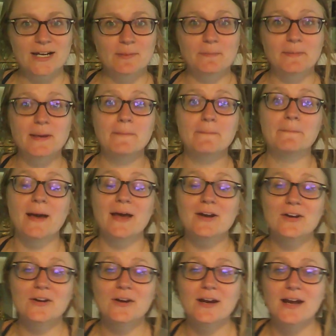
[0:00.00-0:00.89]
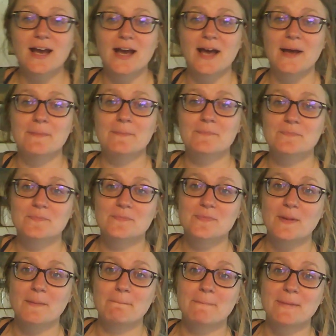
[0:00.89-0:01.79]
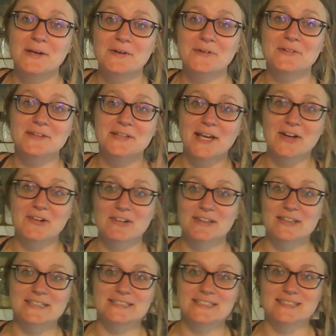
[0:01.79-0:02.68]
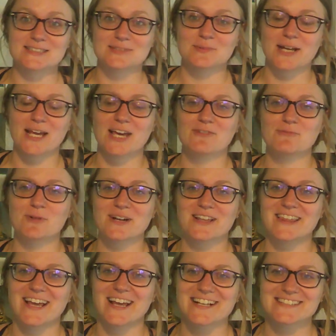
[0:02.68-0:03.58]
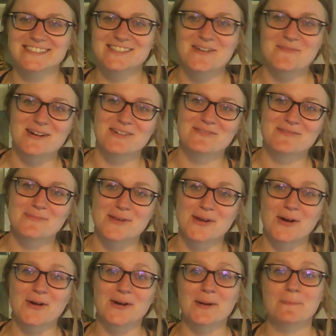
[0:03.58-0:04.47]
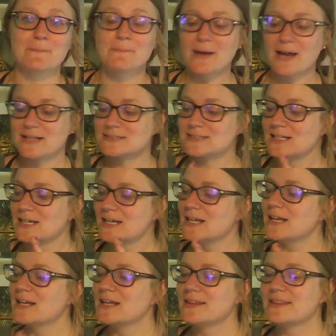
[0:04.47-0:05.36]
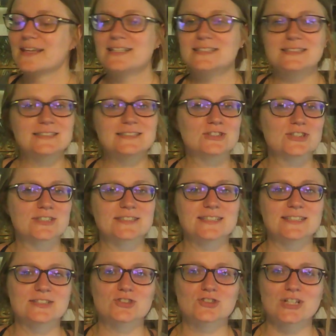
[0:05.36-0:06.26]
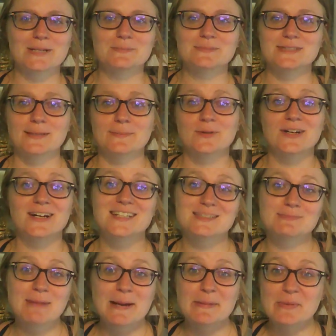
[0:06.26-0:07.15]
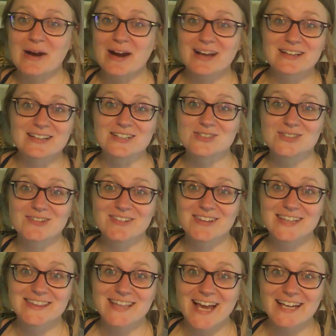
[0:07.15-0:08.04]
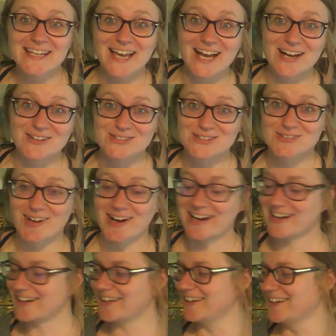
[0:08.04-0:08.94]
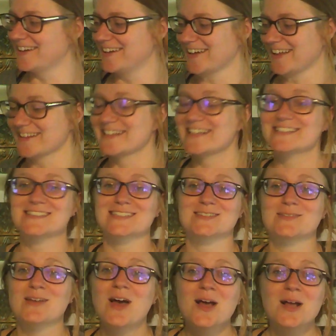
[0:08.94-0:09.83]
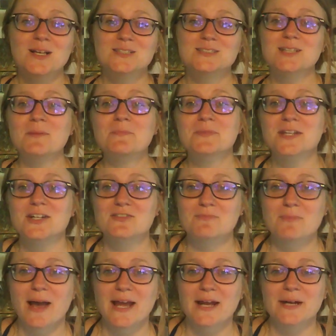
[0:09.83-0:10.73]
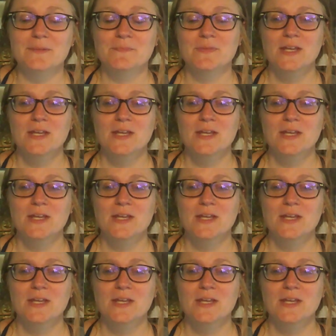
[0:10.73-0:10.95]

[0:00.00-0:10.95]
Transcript: It'd be a better meal later in the season when I have more things coming in from the garden. But this is just extreme summer. It's my broccoli, so I feel like that counts, right? At least it's something of mine.